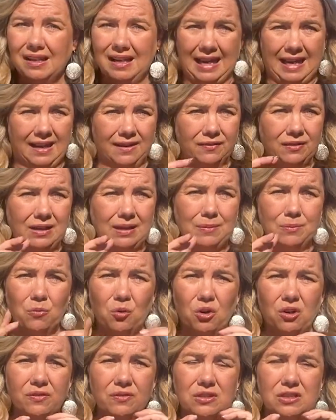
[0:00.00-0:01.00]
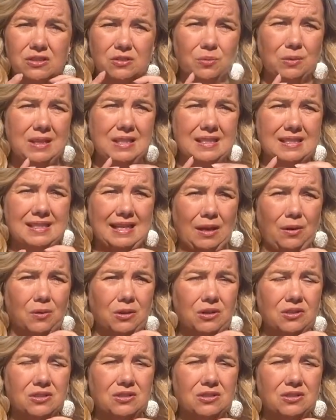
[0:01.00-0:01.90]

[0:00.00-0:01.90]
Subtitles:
have a more of a sweet sour,